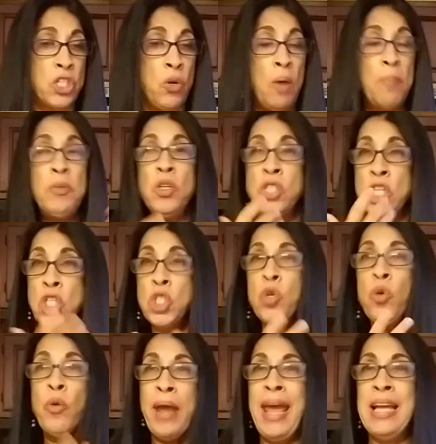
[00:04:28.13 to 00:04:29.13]
so I'm using
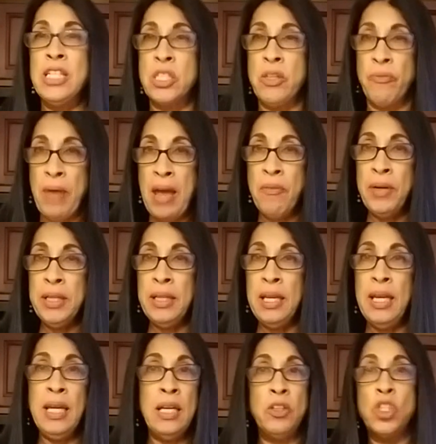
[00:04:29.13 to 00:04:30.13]
2 cans of
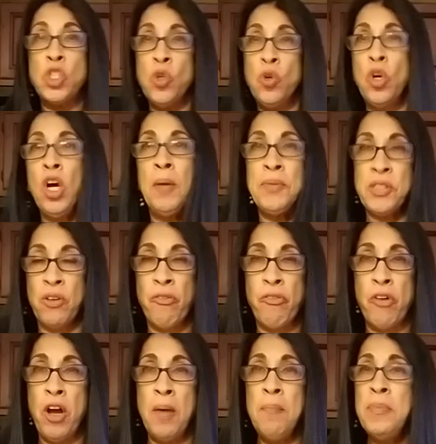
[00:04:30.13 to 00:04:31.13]
everything and 2 cups of
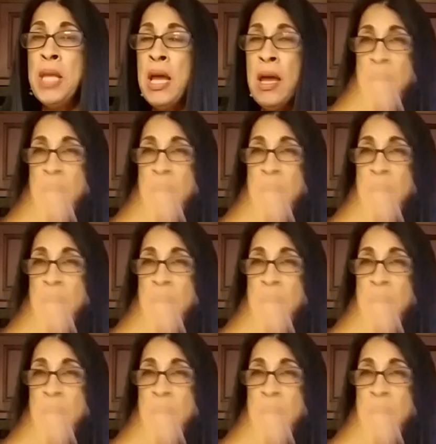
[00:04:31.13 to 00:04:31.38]
rum,